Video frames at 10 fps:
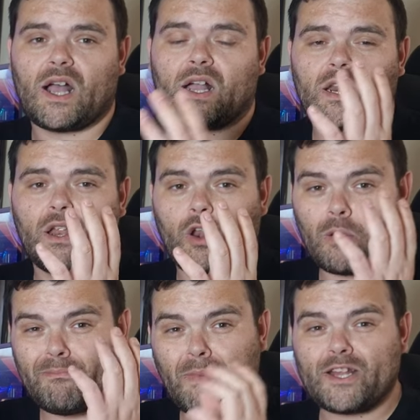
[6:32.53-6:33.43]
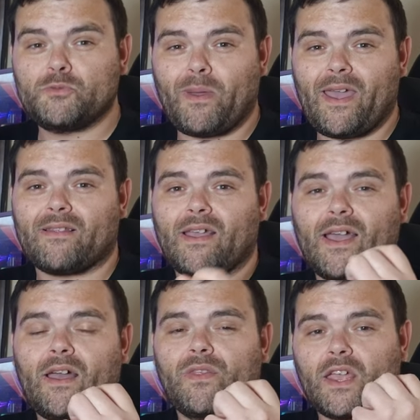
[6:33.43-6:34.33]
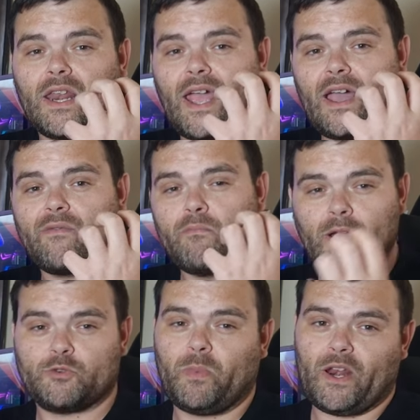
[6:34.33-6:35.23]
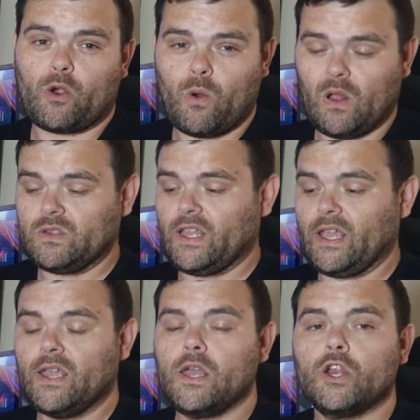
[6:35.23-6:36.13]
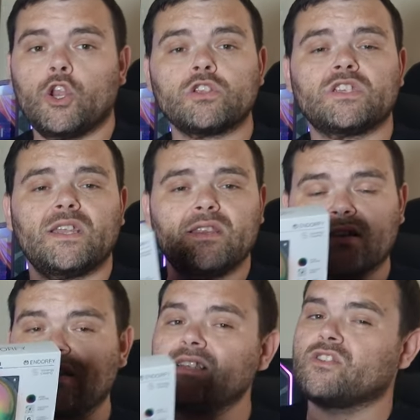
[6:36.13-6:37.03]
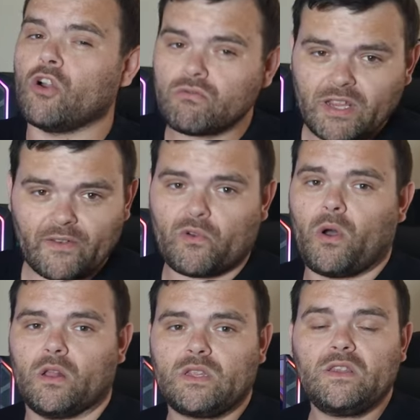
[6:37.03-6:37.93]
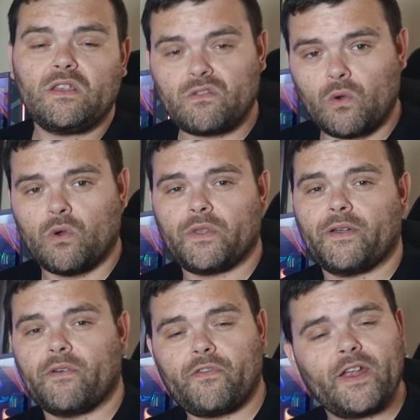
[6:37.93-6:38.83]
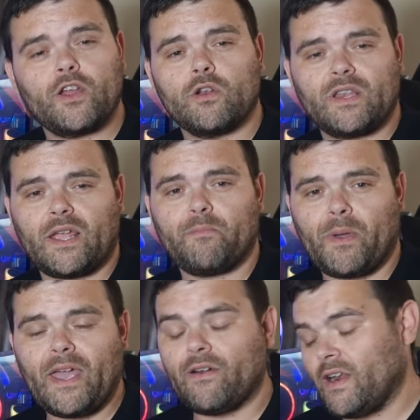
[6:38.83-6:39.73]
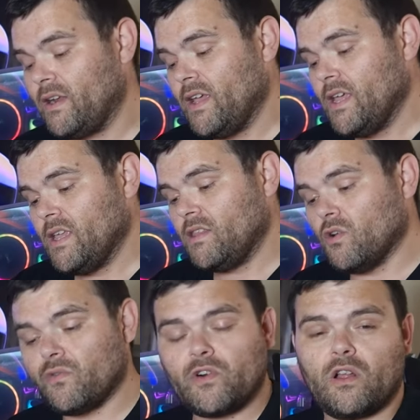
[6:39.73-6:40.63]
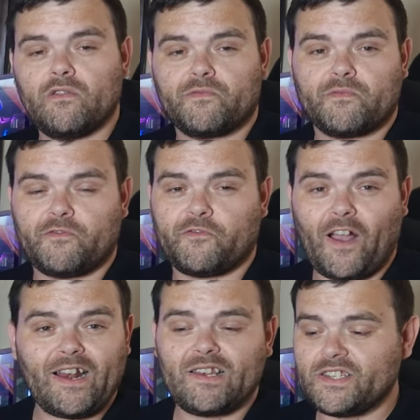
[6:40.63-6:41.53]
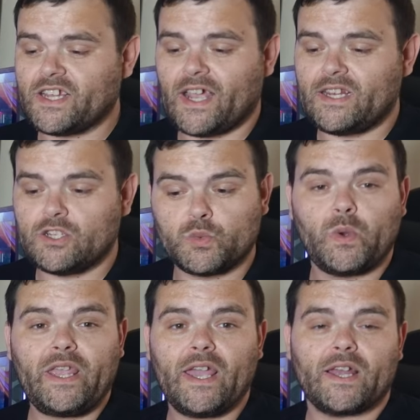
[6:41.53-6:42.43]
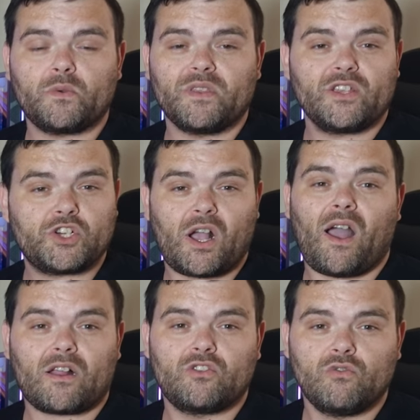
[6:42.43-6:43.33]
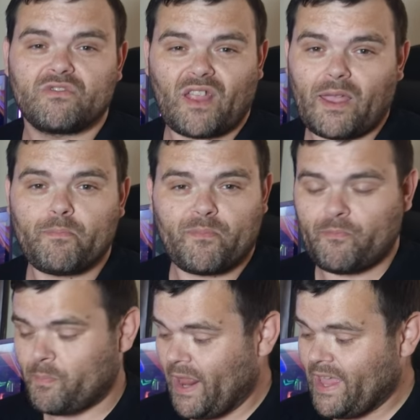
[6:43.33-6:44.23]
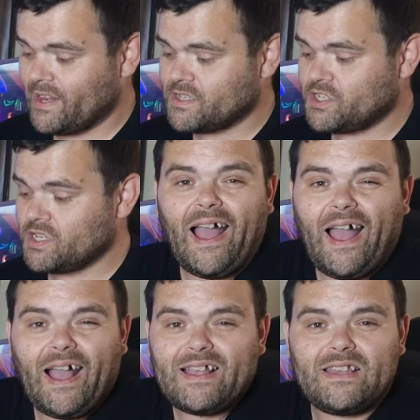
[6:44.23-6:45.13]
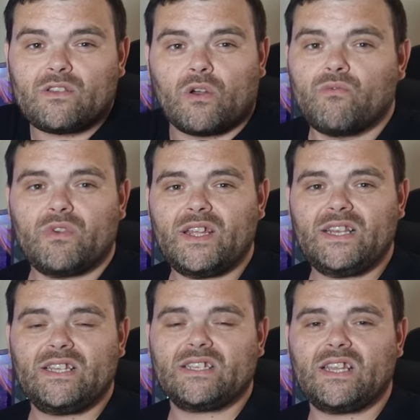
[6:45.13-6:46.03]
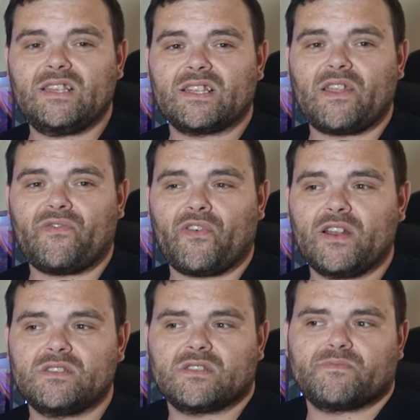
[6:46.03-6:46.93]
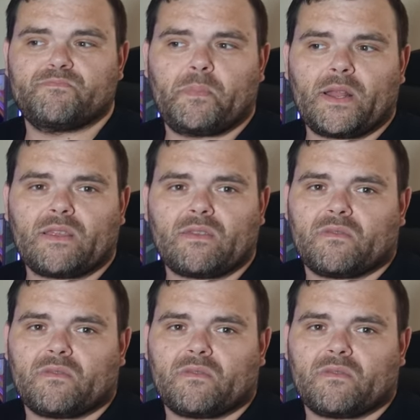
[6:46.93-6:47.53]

are going to look much better and they're going to have much better quality. Not saying that these don't have quality, they do. They have a very good type bearing. The overall fan design is weird with the shark tooth type blades. I don't really see the difference, but